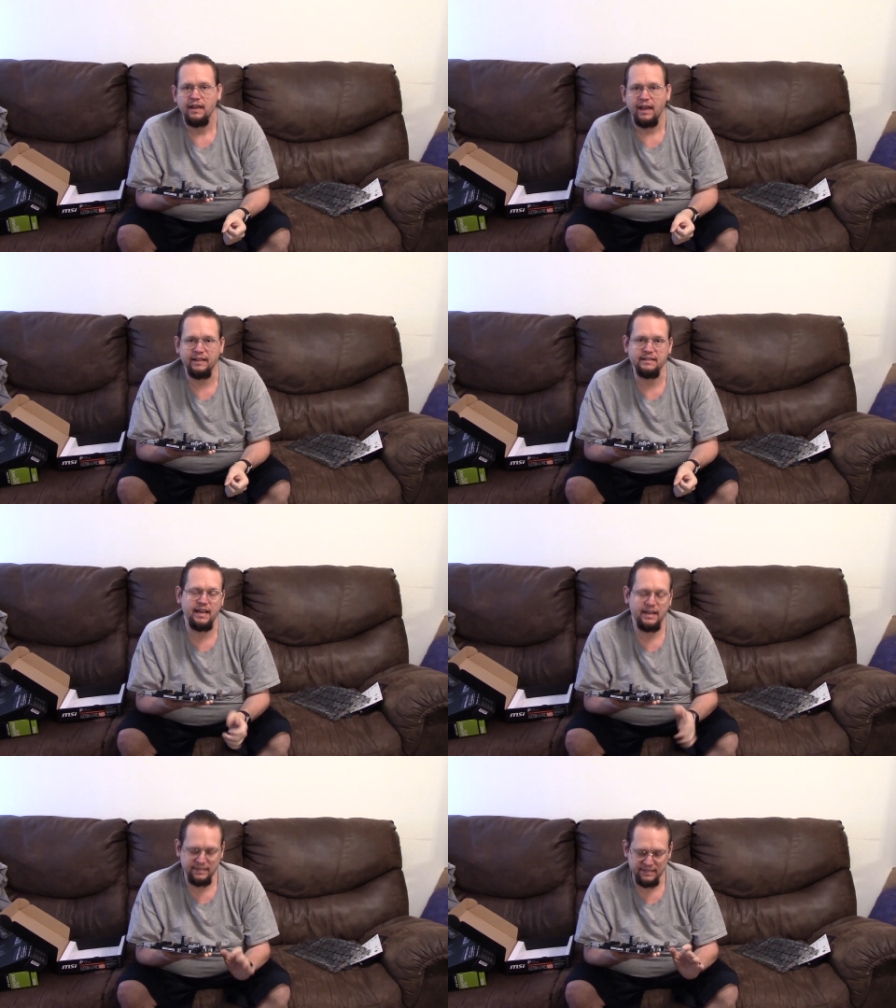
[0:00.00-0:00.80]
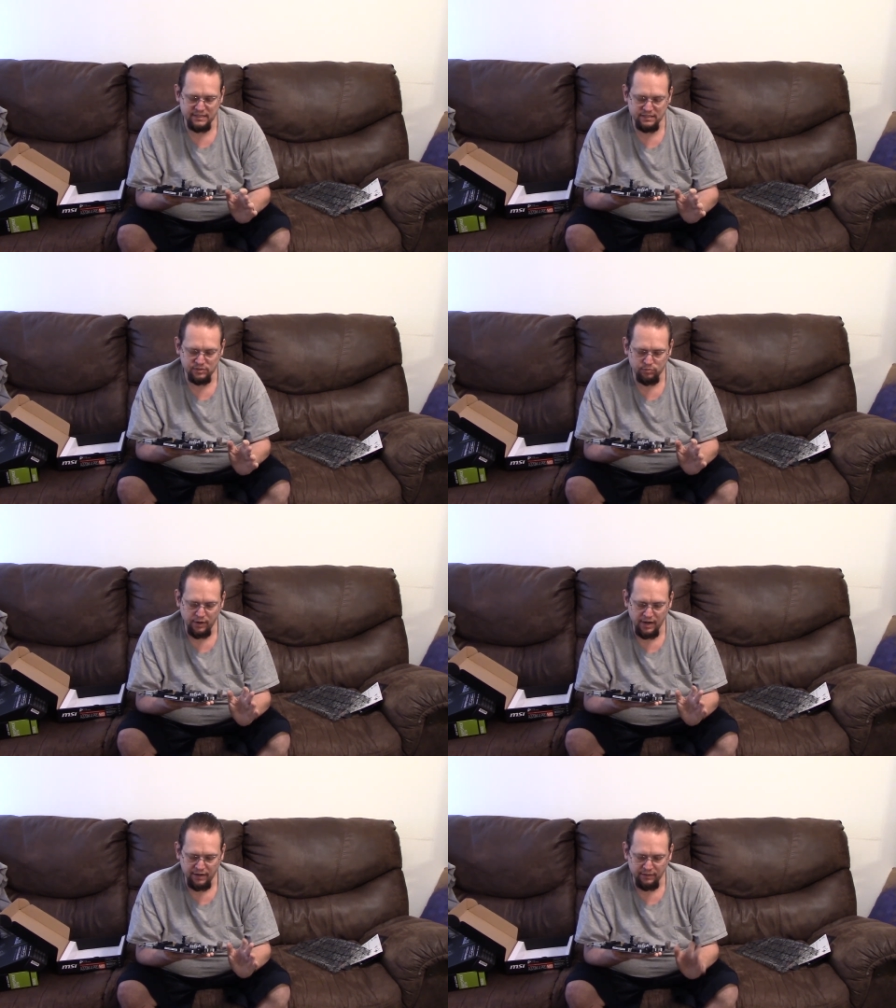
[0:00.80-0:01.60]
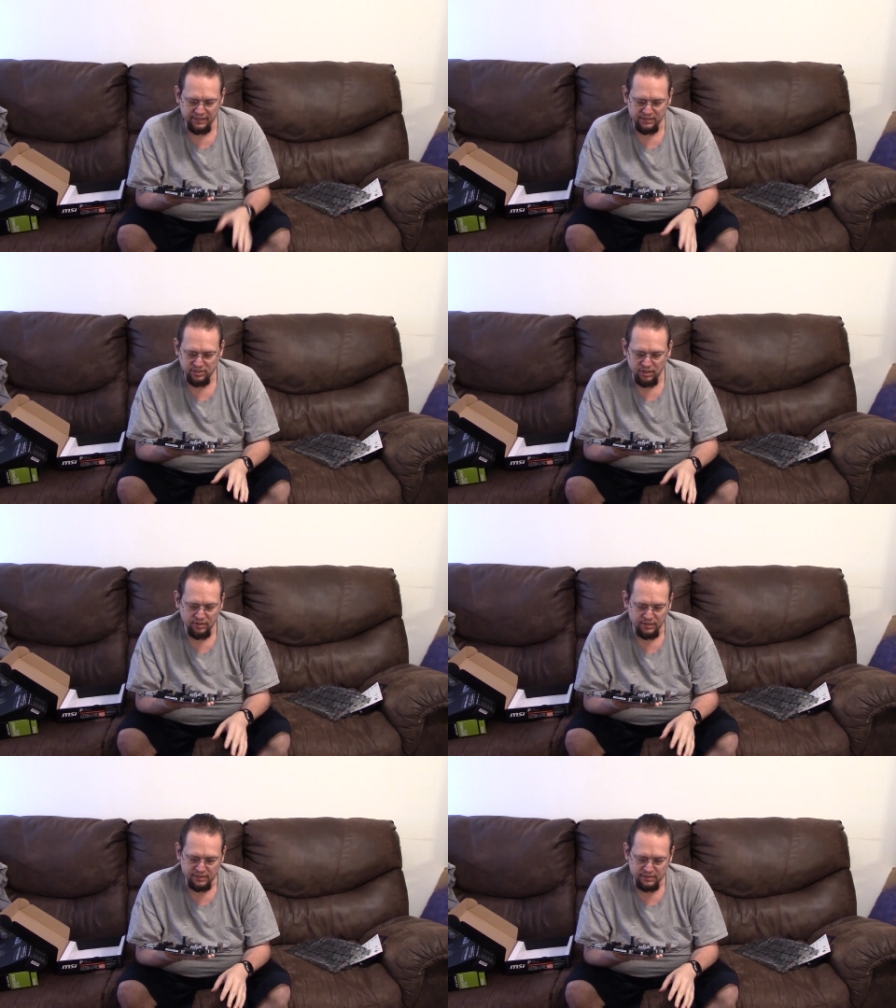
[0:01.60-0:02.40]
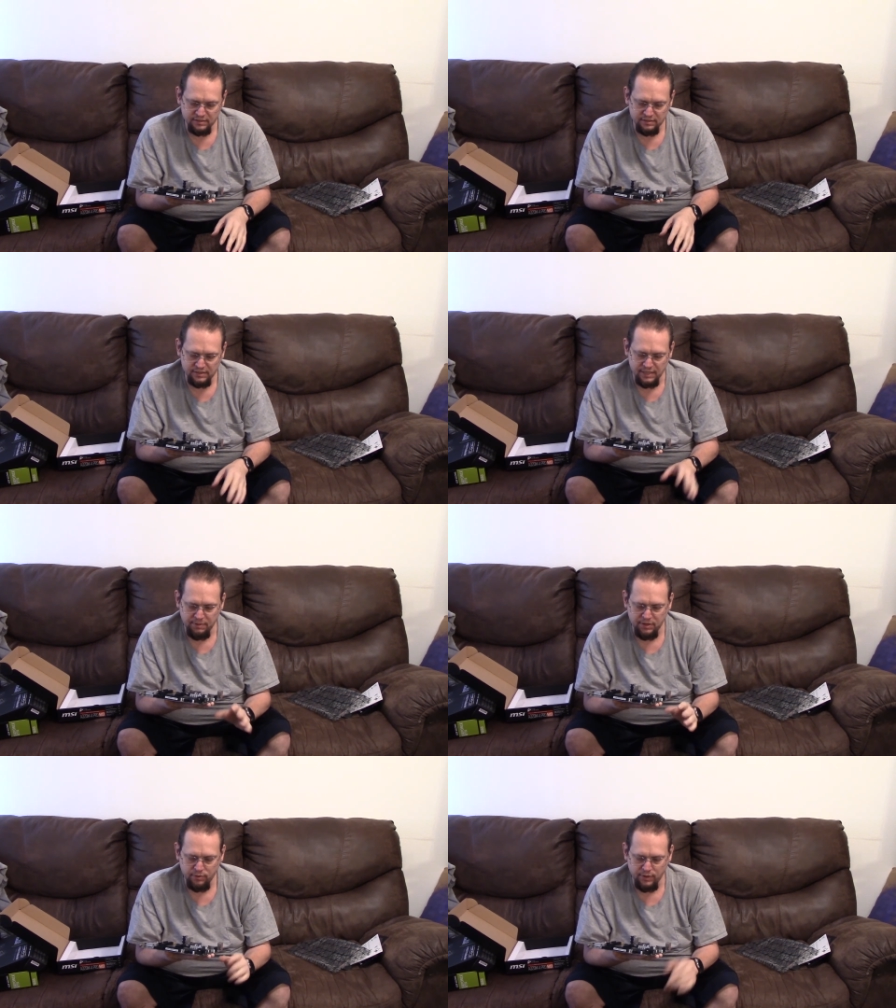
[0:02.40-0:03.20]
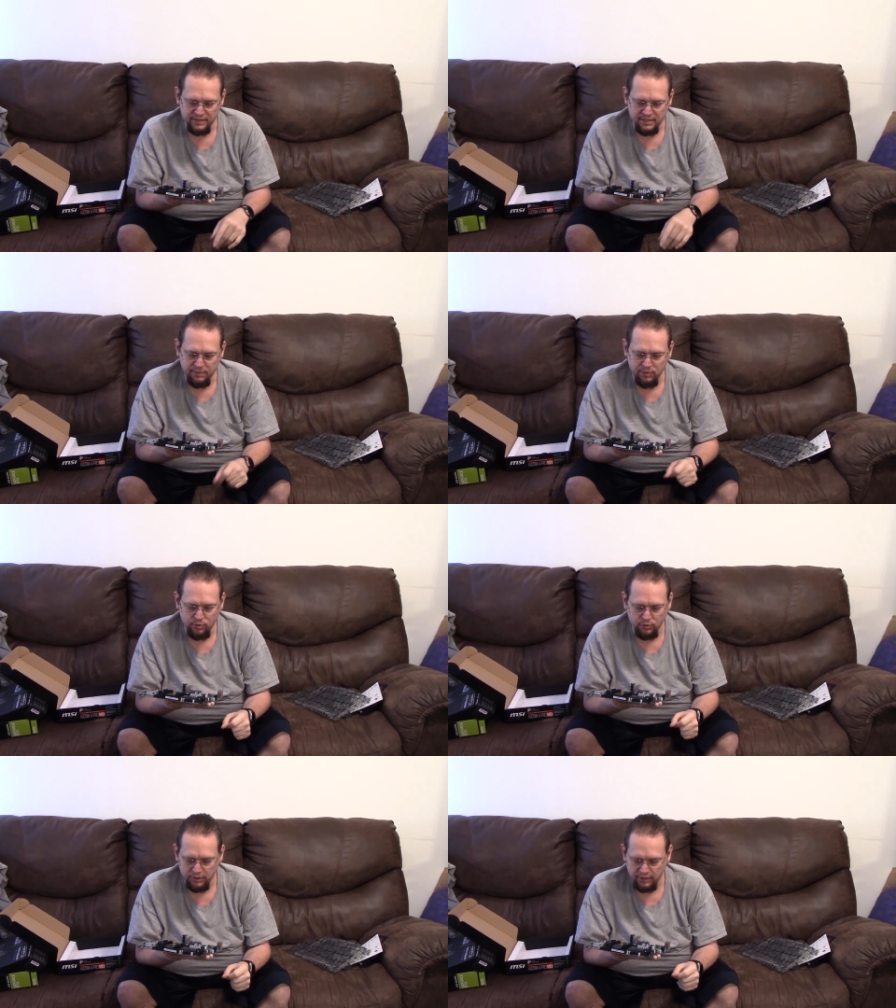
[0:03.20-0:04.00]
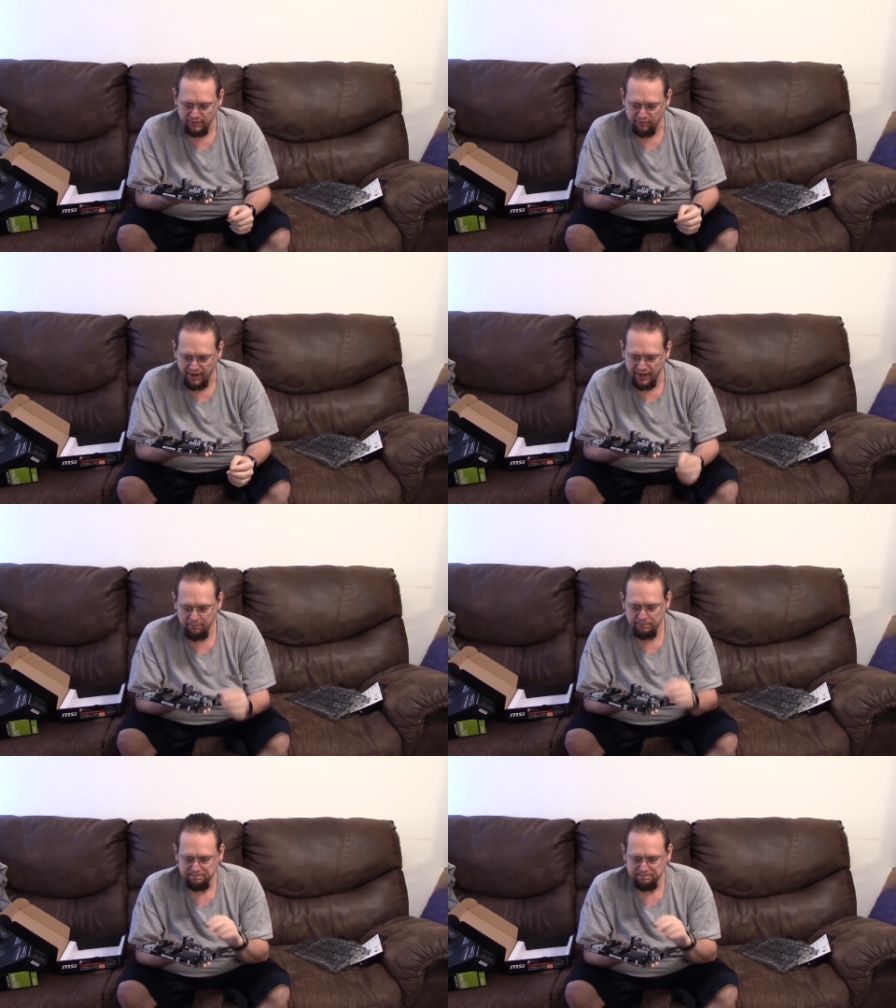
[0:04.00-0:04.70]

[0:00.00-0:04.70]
and that is where I installed a CPU and CPU cooler and RAM.